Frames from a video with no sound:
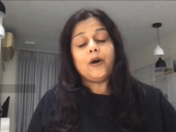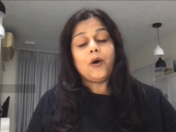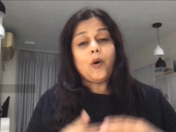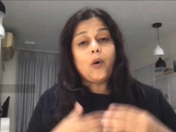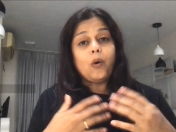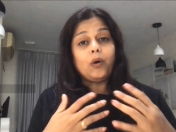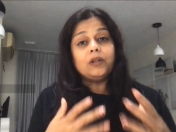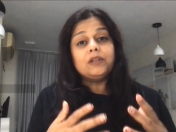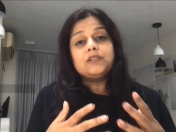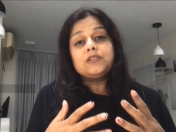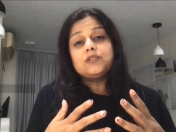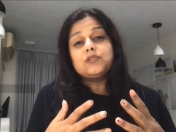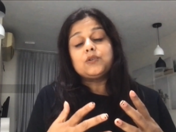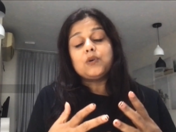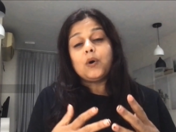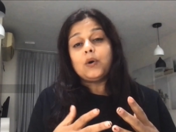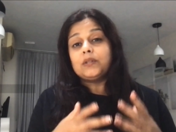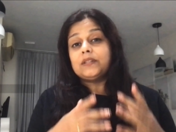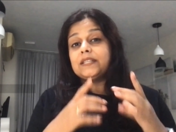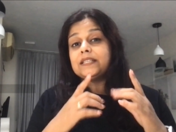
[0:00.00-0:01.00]

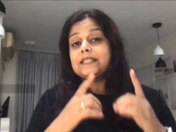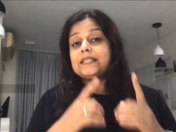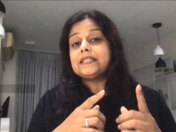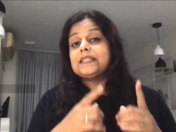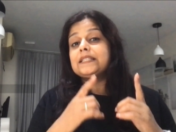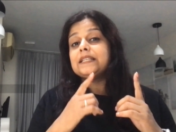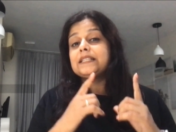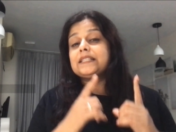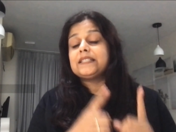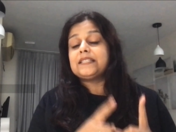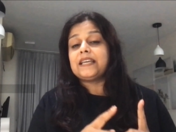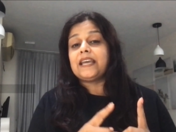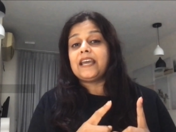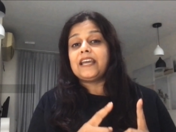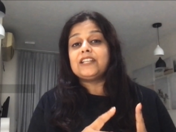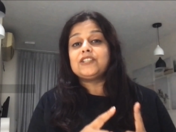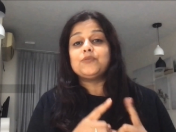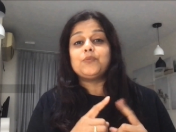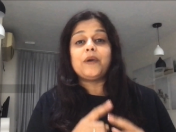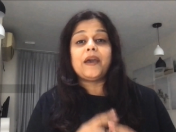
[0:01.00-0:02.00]
also this is the
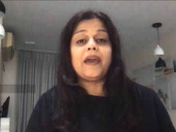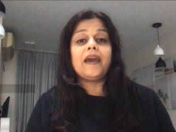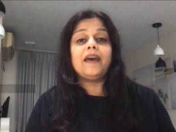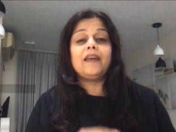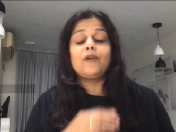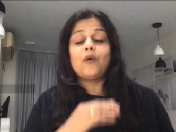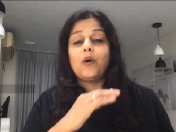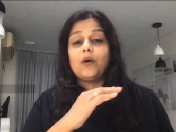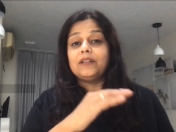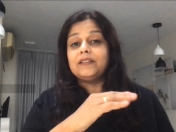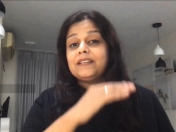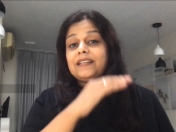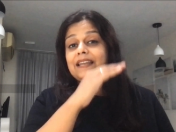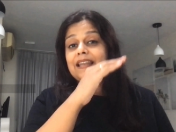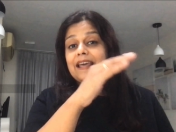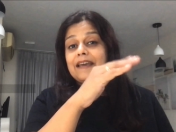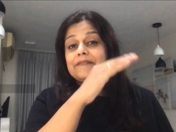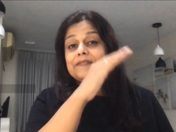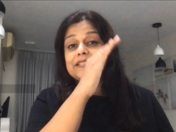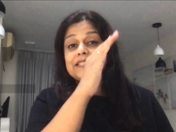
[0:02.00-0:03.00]
stage where all the
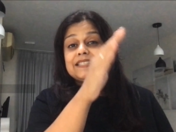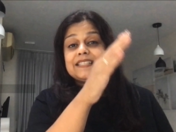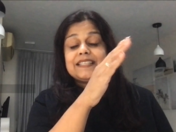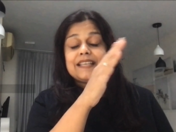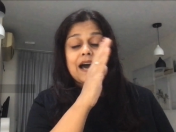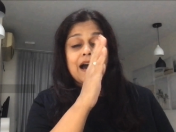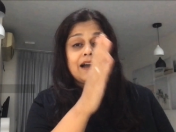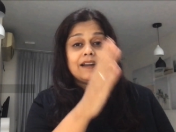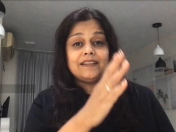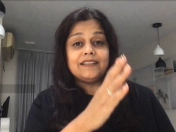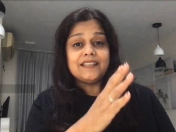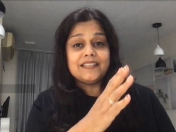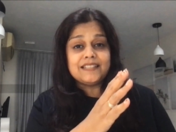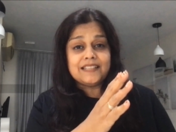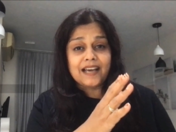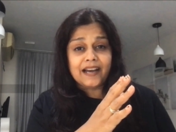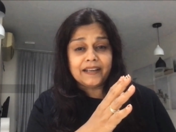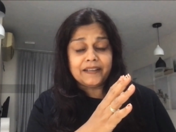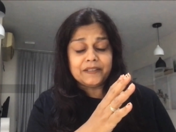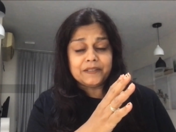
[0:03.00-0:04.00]
levels are
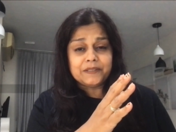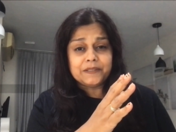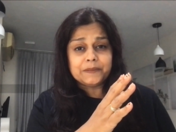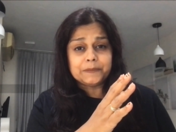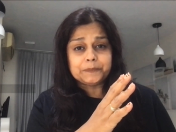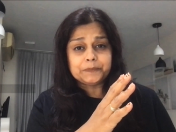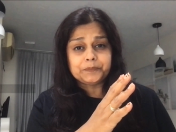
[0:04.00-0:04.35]
designed